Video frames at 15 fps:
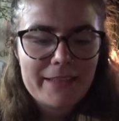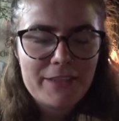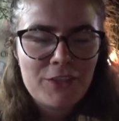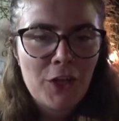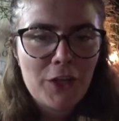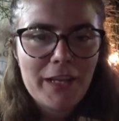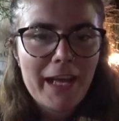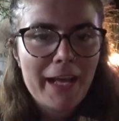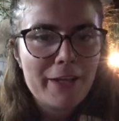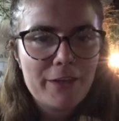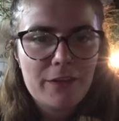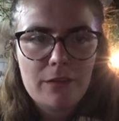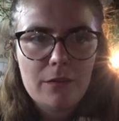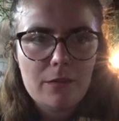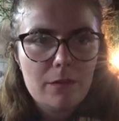It's not like
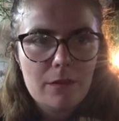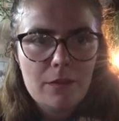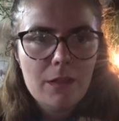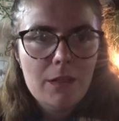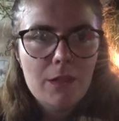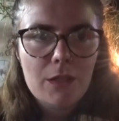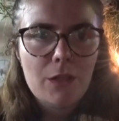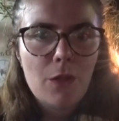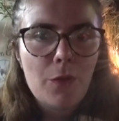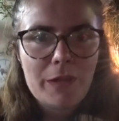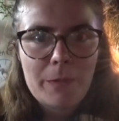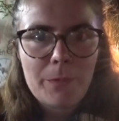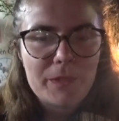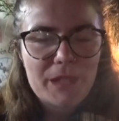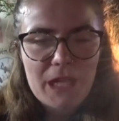
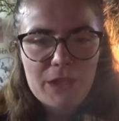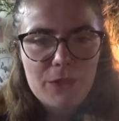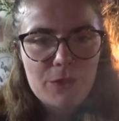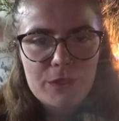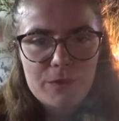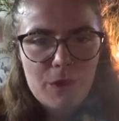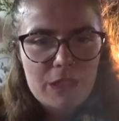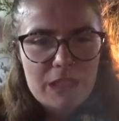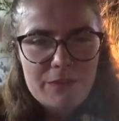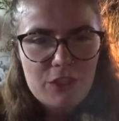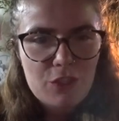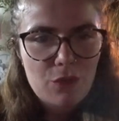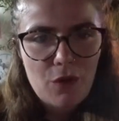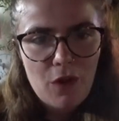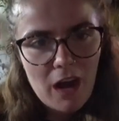loaded with like loads of
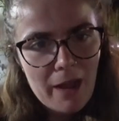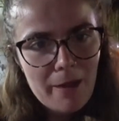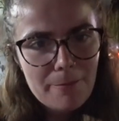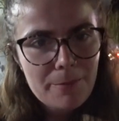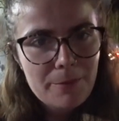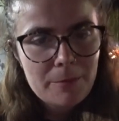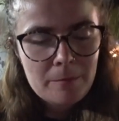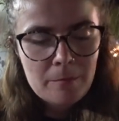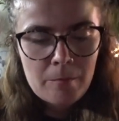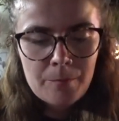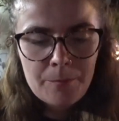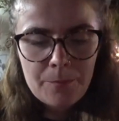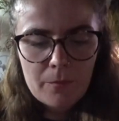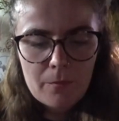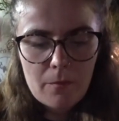artificial crap.
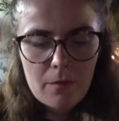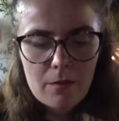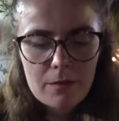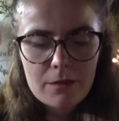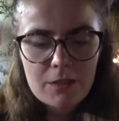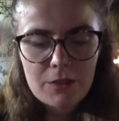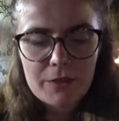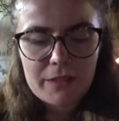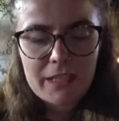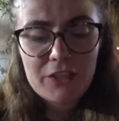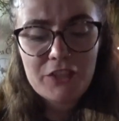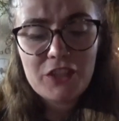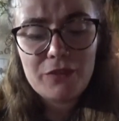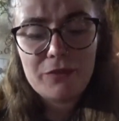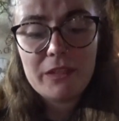So it's
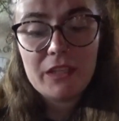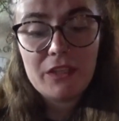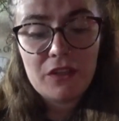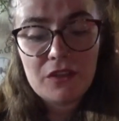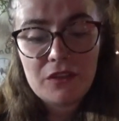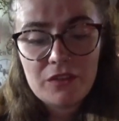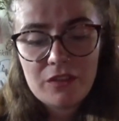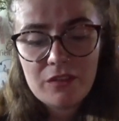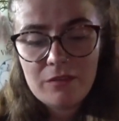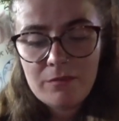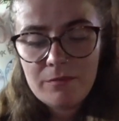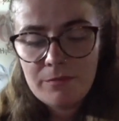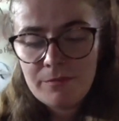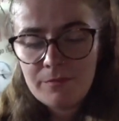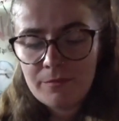actually really
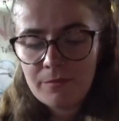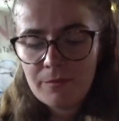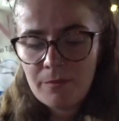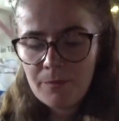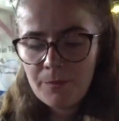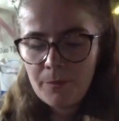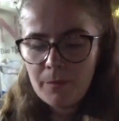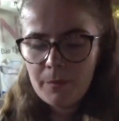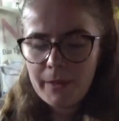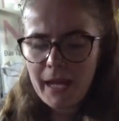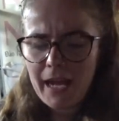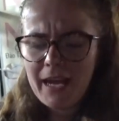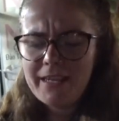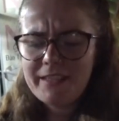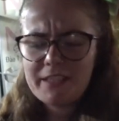good. The
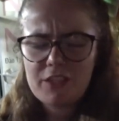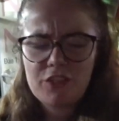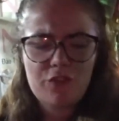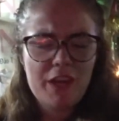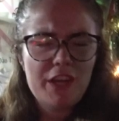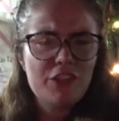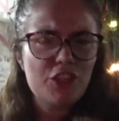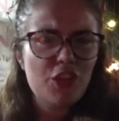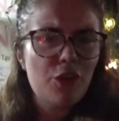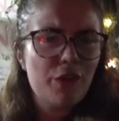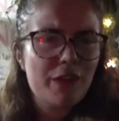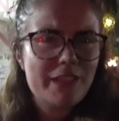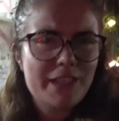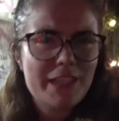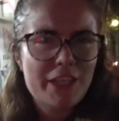ice is strange though,
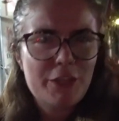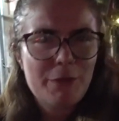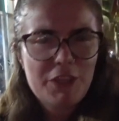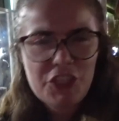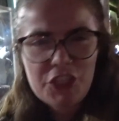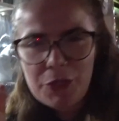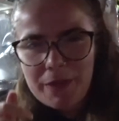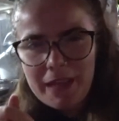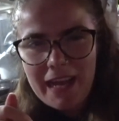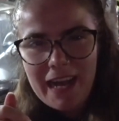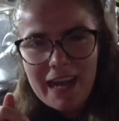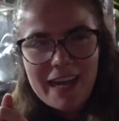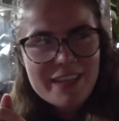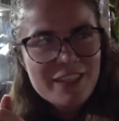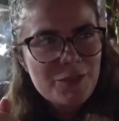it's like, do I chew the
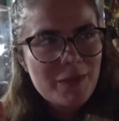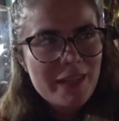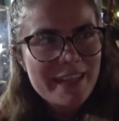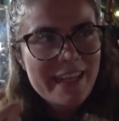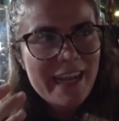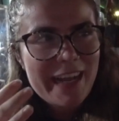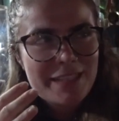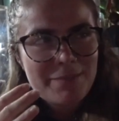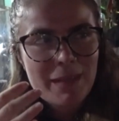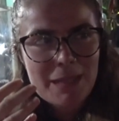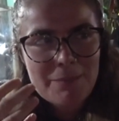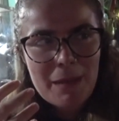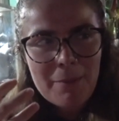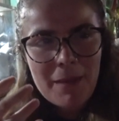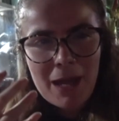ice? Do I let the ice melt
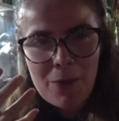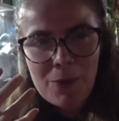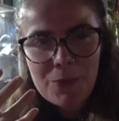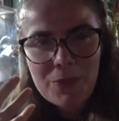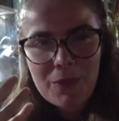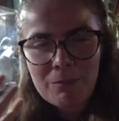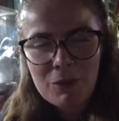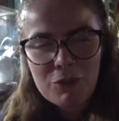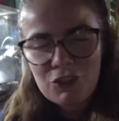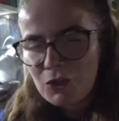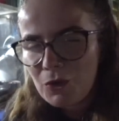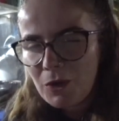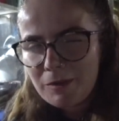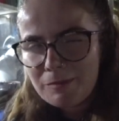in my mouth? I'm not sure.